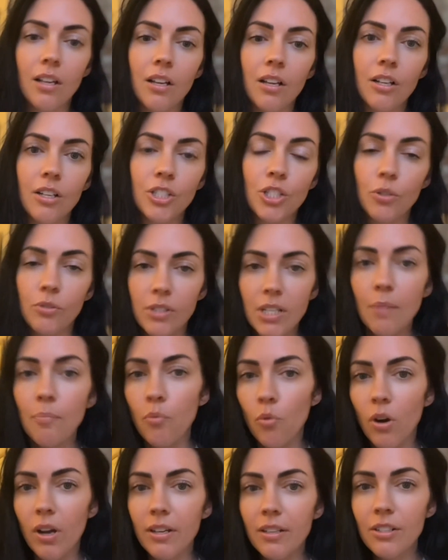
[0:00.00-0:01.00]
So step
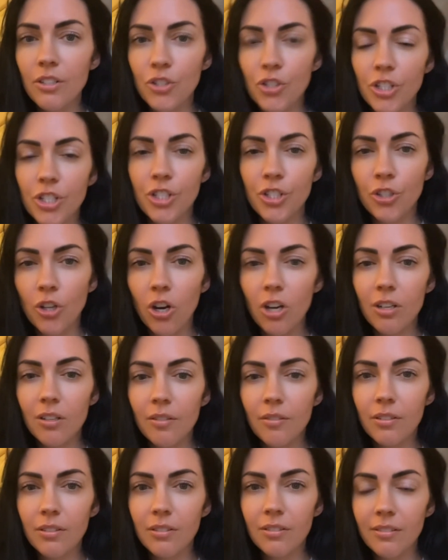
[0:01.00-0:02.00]
one, just start
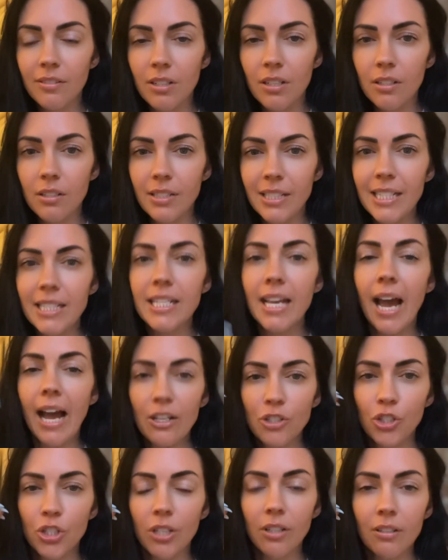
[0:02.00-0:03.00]

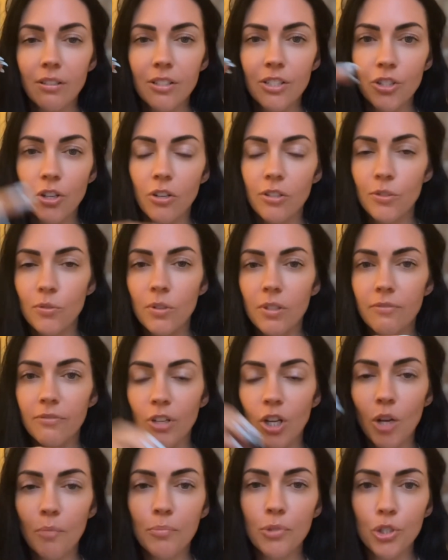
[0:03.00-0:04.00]
detaching. Start sort of
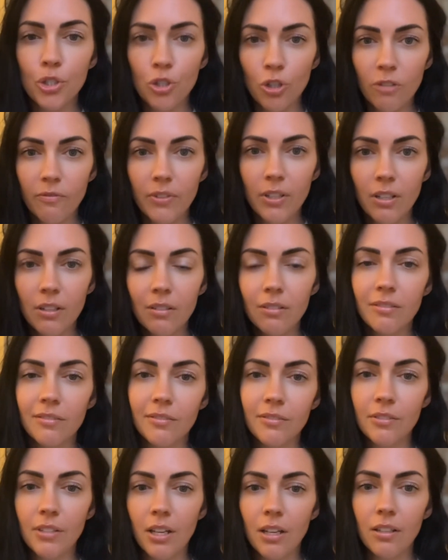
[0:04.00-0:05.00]
observing
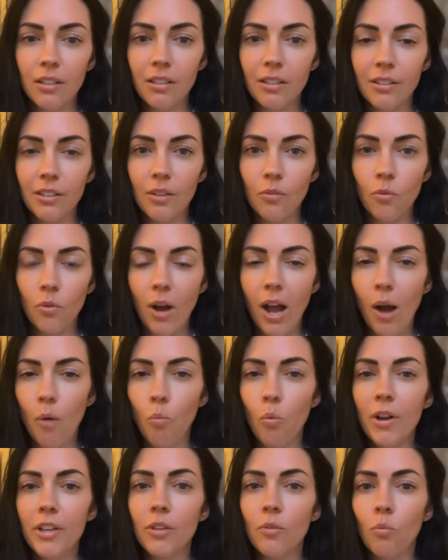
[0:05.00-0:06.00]

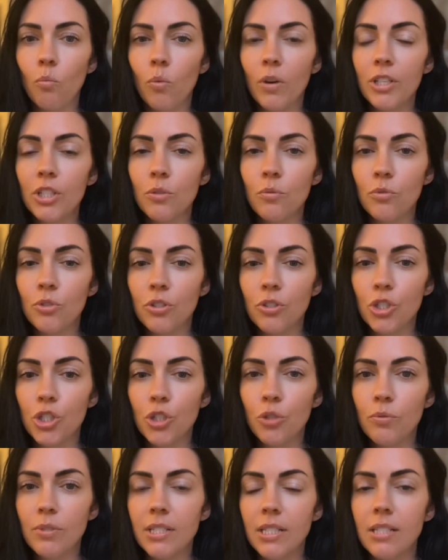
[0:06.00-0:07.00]
what you
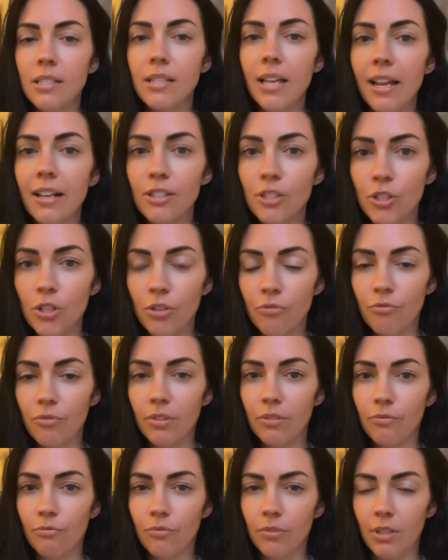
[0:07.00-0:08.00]
choose to say in certain
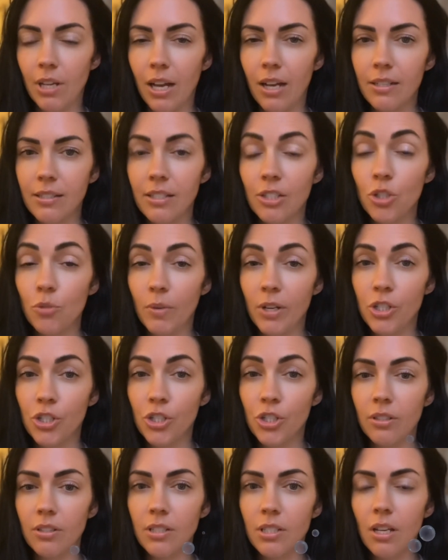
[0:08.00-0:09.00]

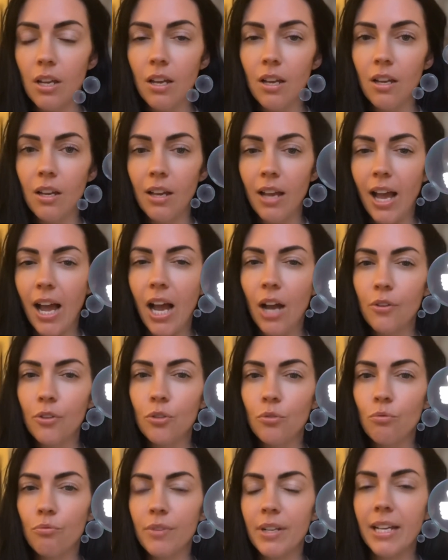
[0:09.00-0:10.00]
situations, how
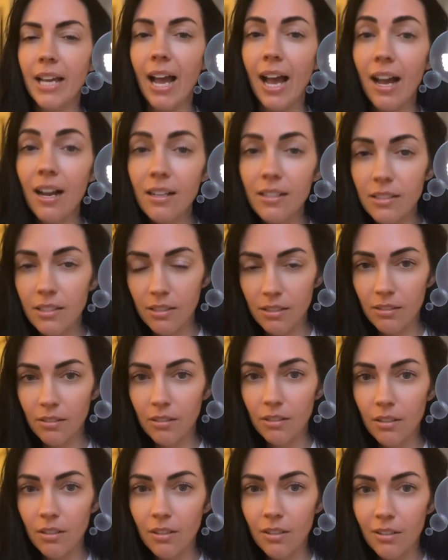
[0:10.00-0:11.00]
you react,
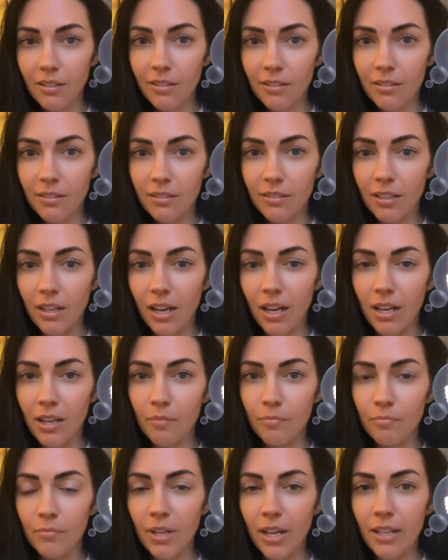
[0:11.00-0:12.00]

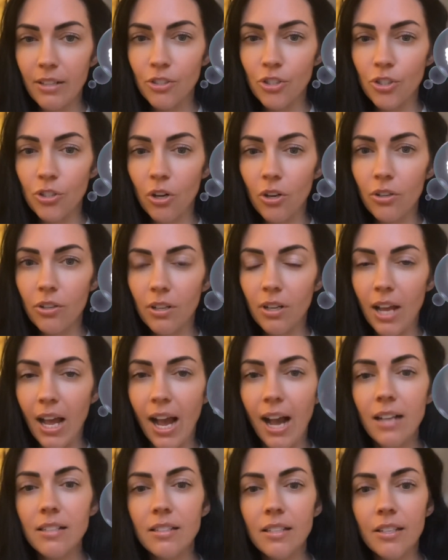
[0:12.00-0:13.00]
and start
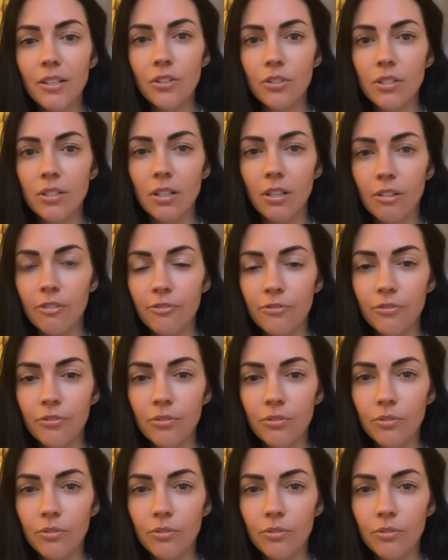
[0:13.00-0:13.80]
asking yourself,